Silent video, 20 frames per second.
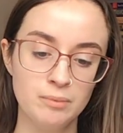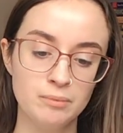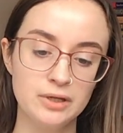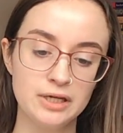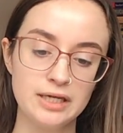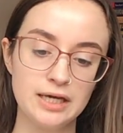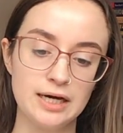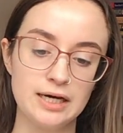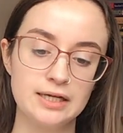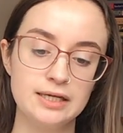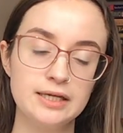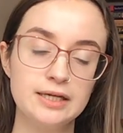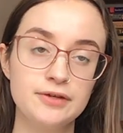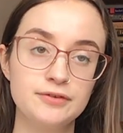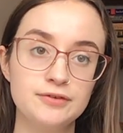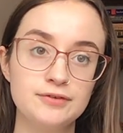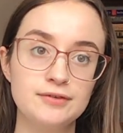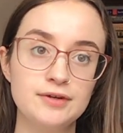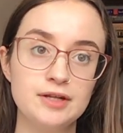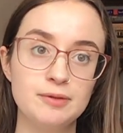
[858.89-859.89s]
But yeah, it
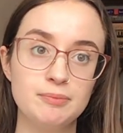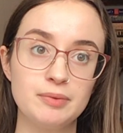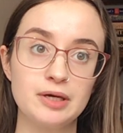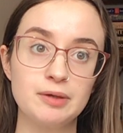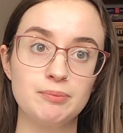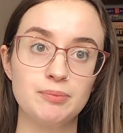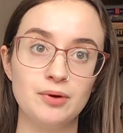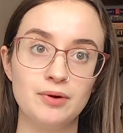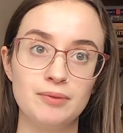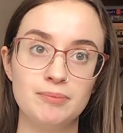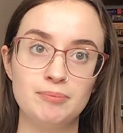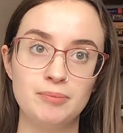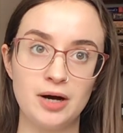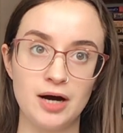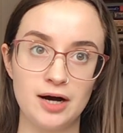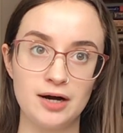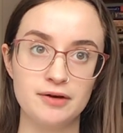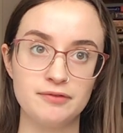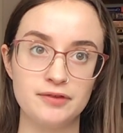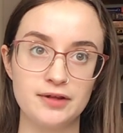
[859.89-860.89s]
is a really big
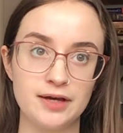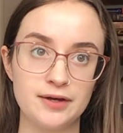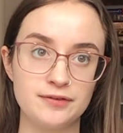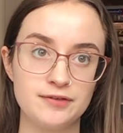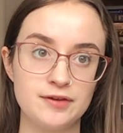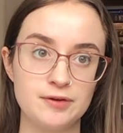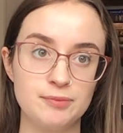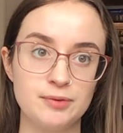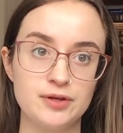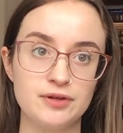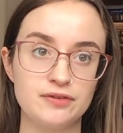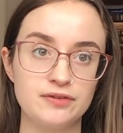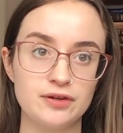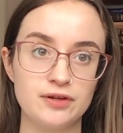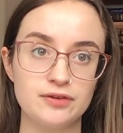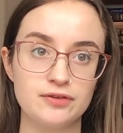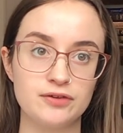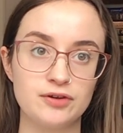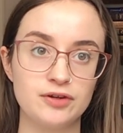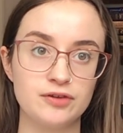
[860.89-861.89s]
part of the STP,
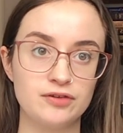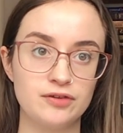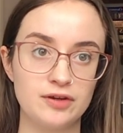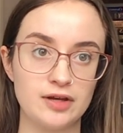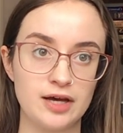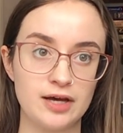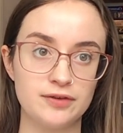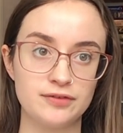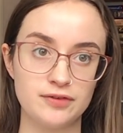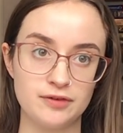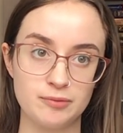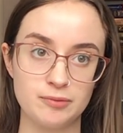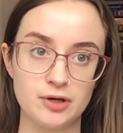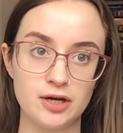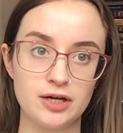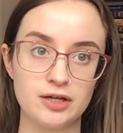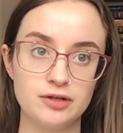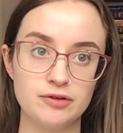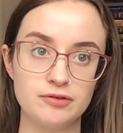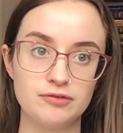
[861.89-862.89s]
so it's good to get some
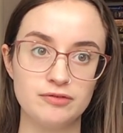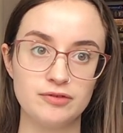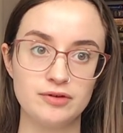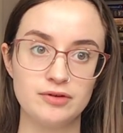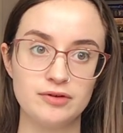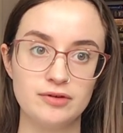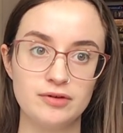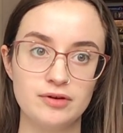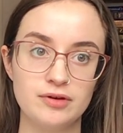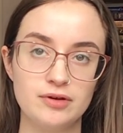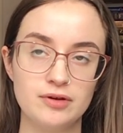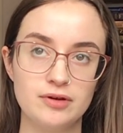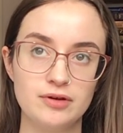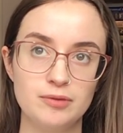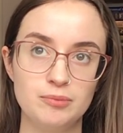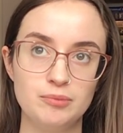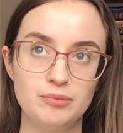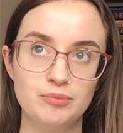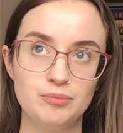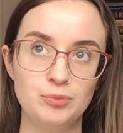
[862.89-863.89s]
kind of
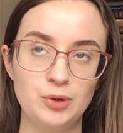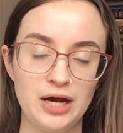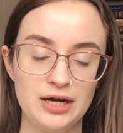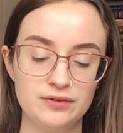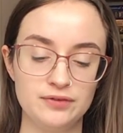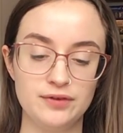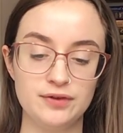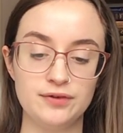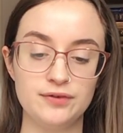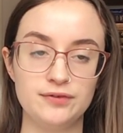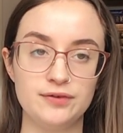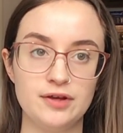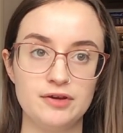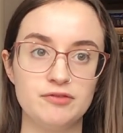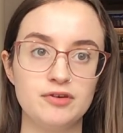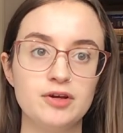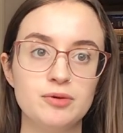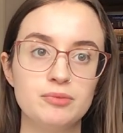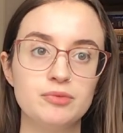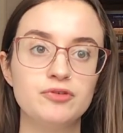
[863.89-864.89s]
practice
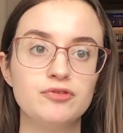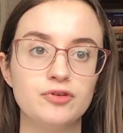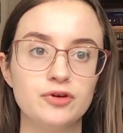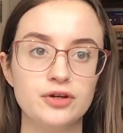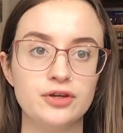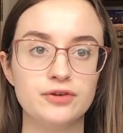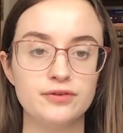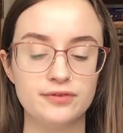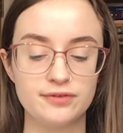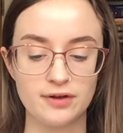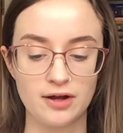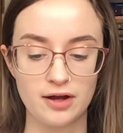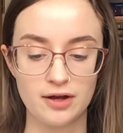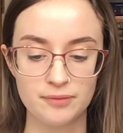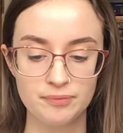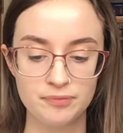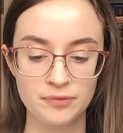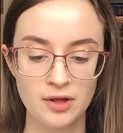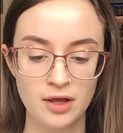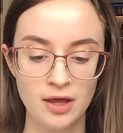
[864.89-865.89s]
of it before you
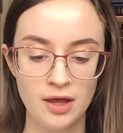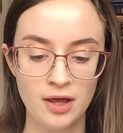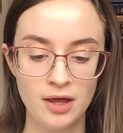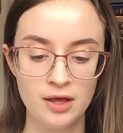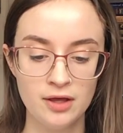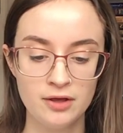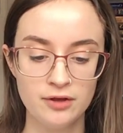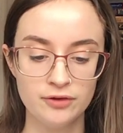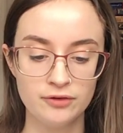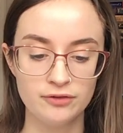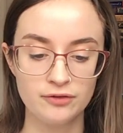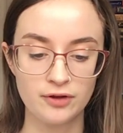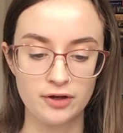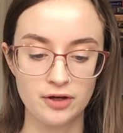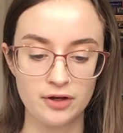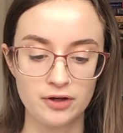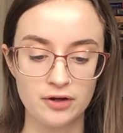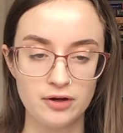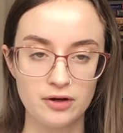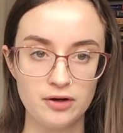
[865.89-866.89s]
start.
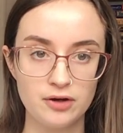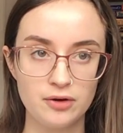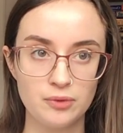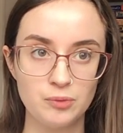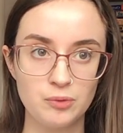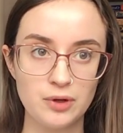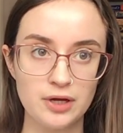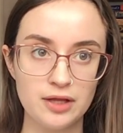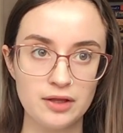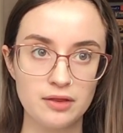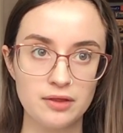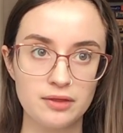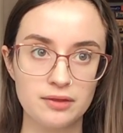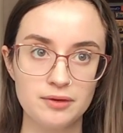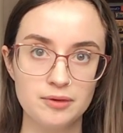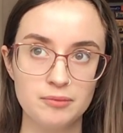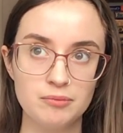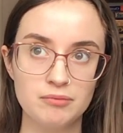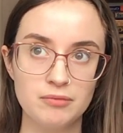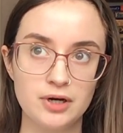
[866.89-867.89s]
So with
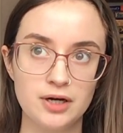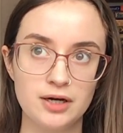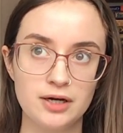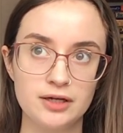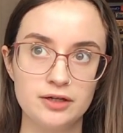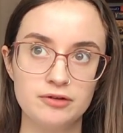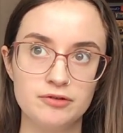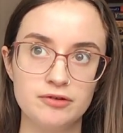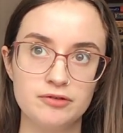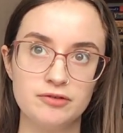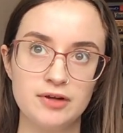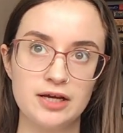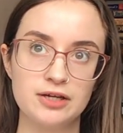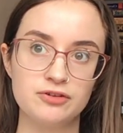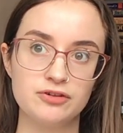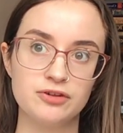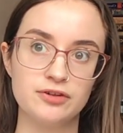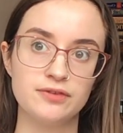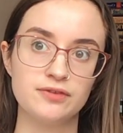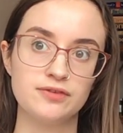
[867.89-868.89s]
my
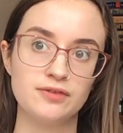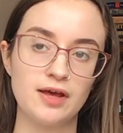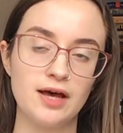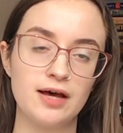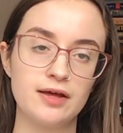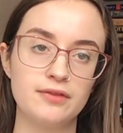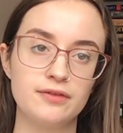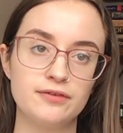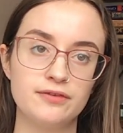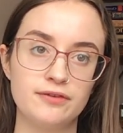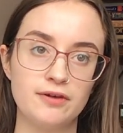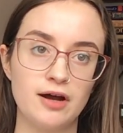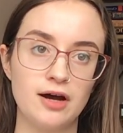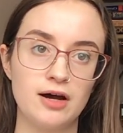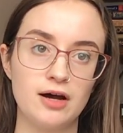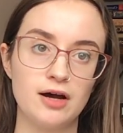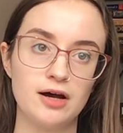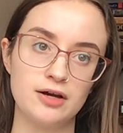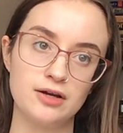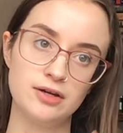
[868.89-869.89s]
reflections at the
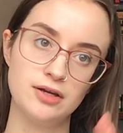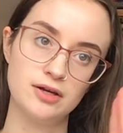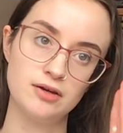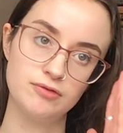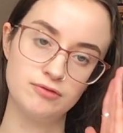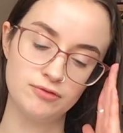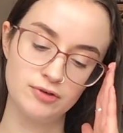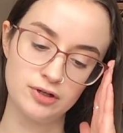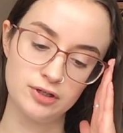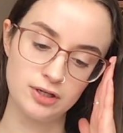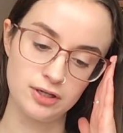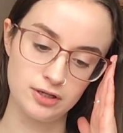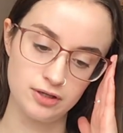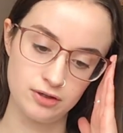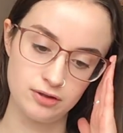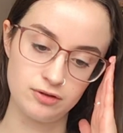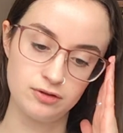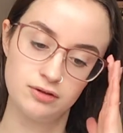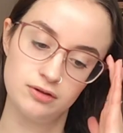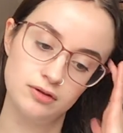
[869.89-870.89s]
start, I
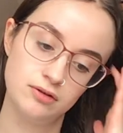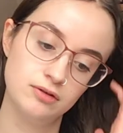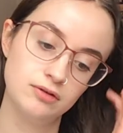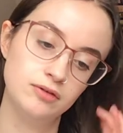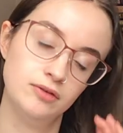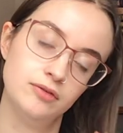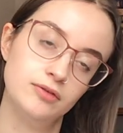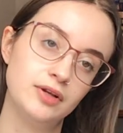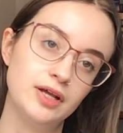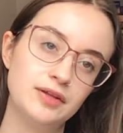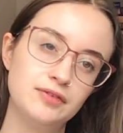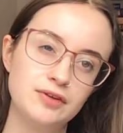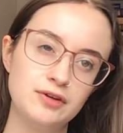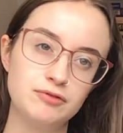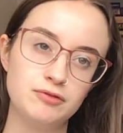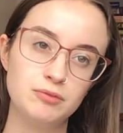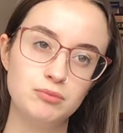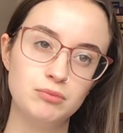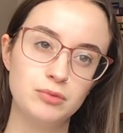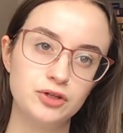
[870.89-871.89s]
followed like
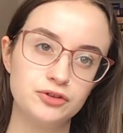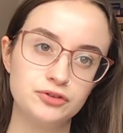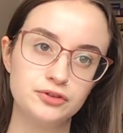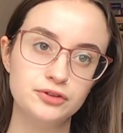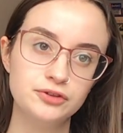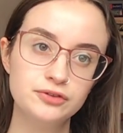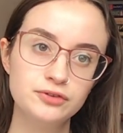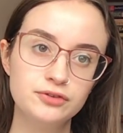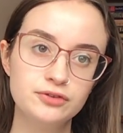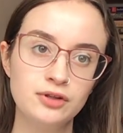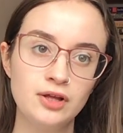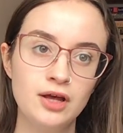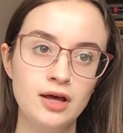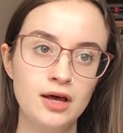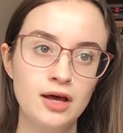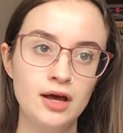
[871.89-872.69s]
different models,